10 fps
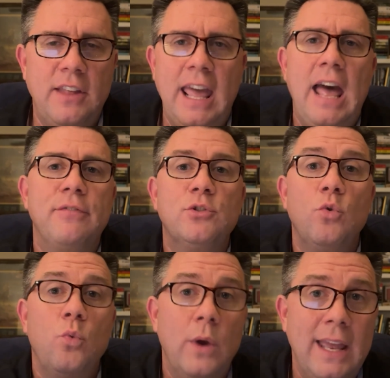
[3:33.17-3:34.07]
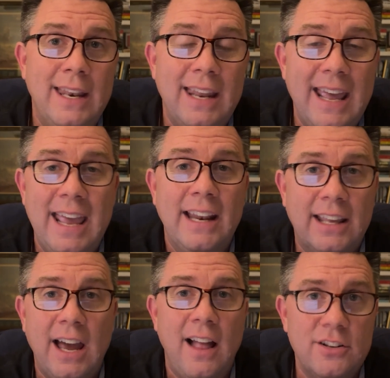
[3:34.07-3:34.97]
They have to win in
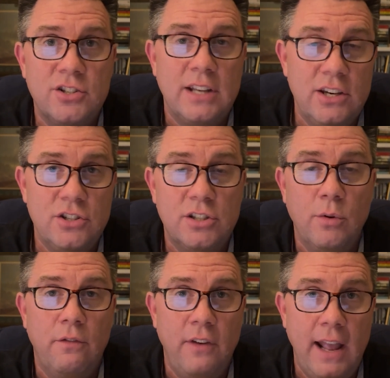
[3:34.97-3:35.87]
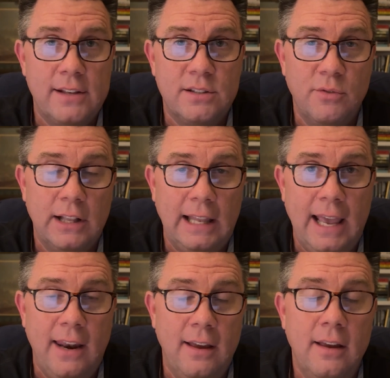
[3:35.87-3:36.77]
College Station to advance to
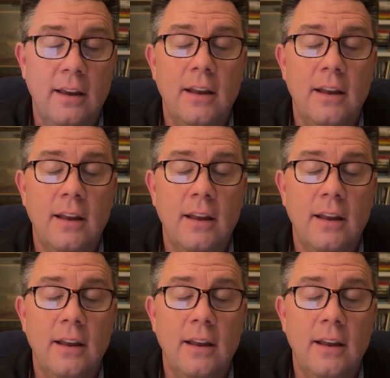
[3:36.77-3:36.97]
Atlanta